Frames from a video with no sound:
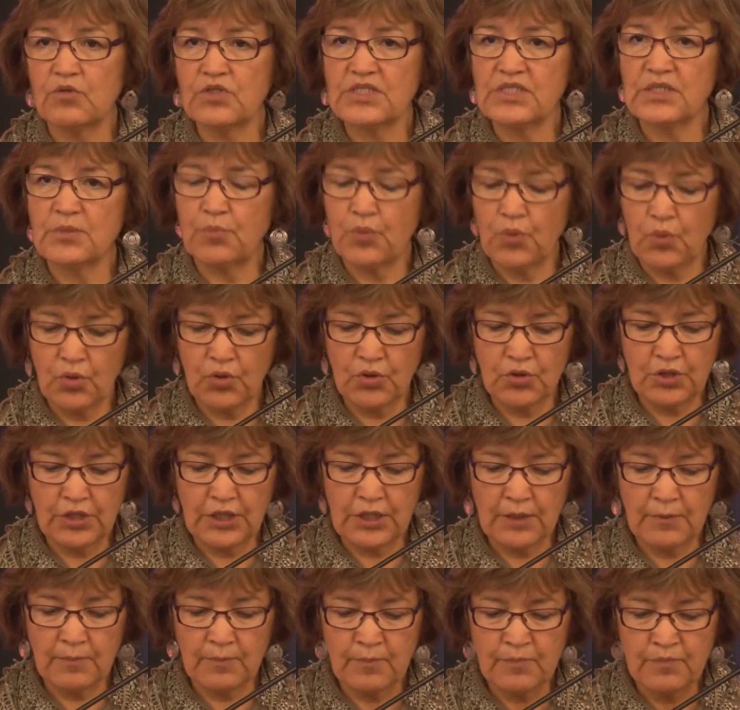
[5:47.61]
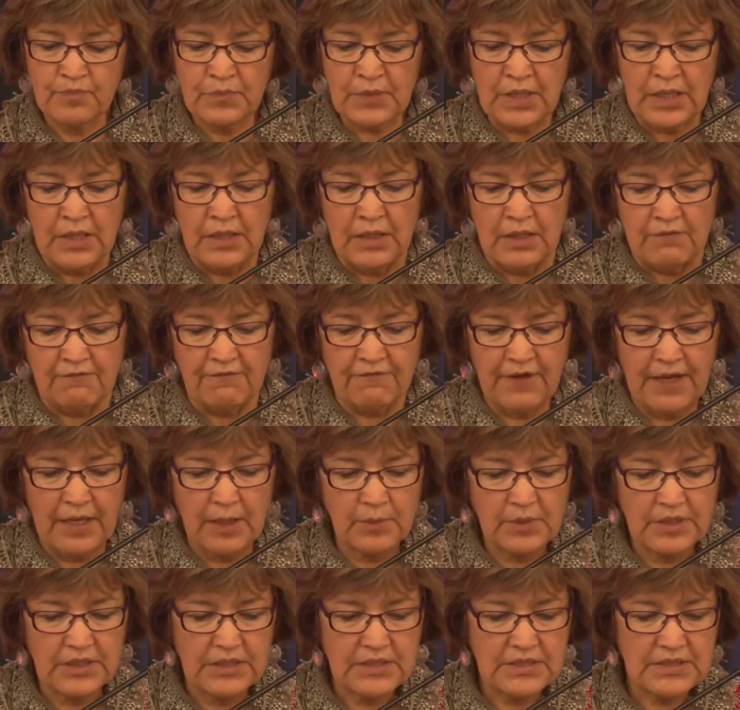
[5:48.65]
supporting
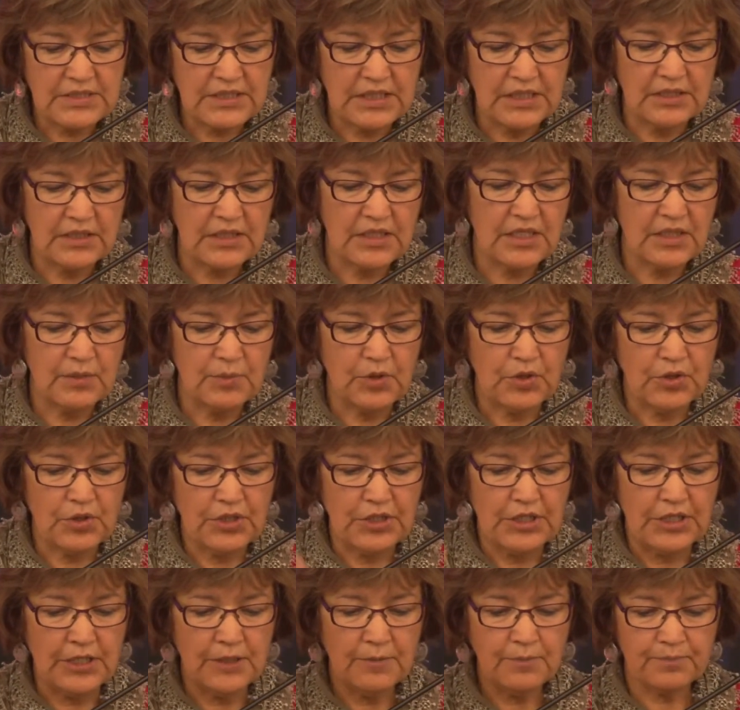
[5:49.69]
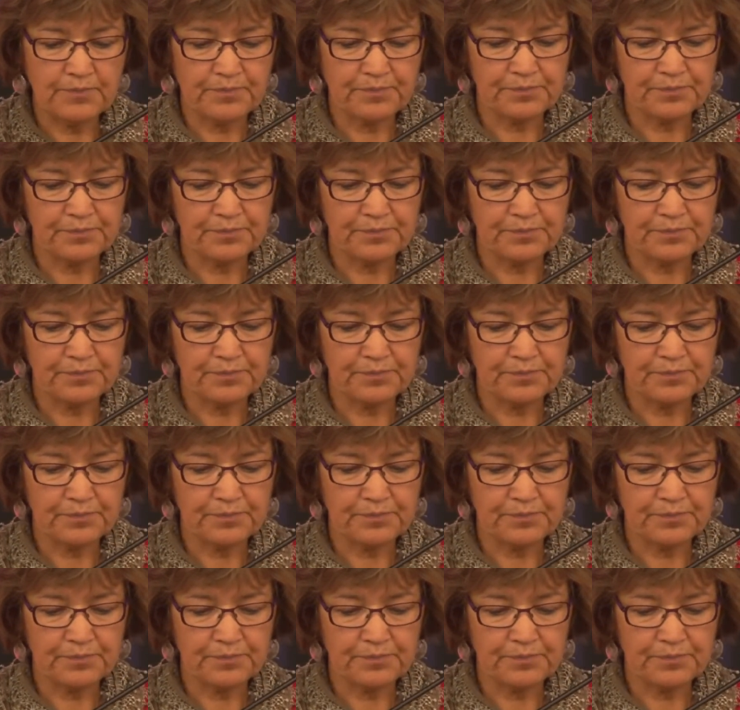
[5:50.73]
families in the community.